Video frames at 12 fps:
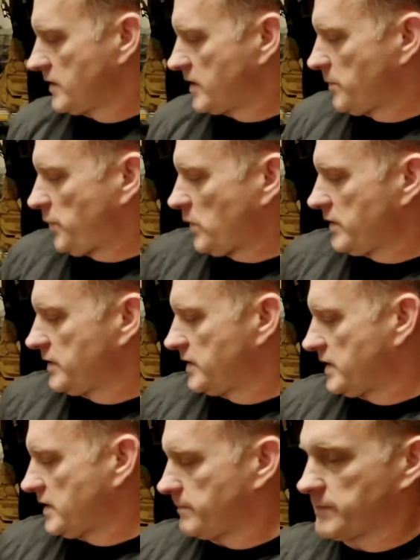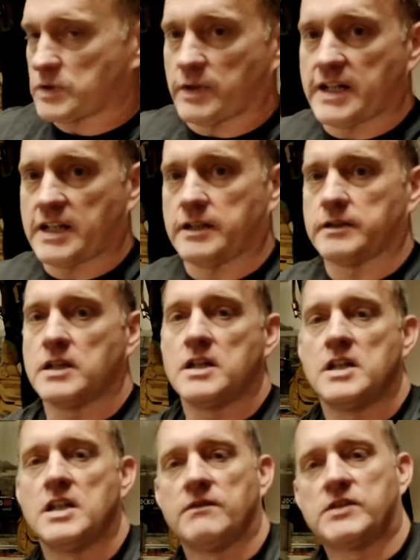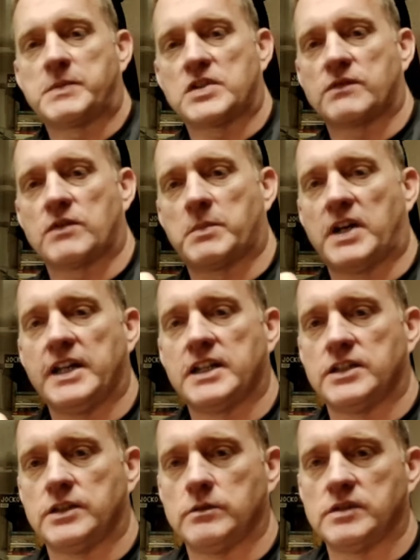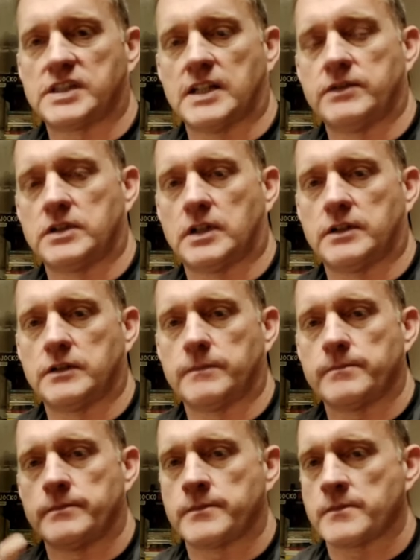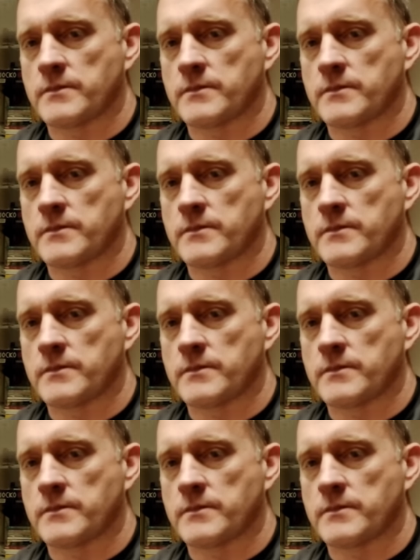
It's important to go ahead and, especially if you're buying a 700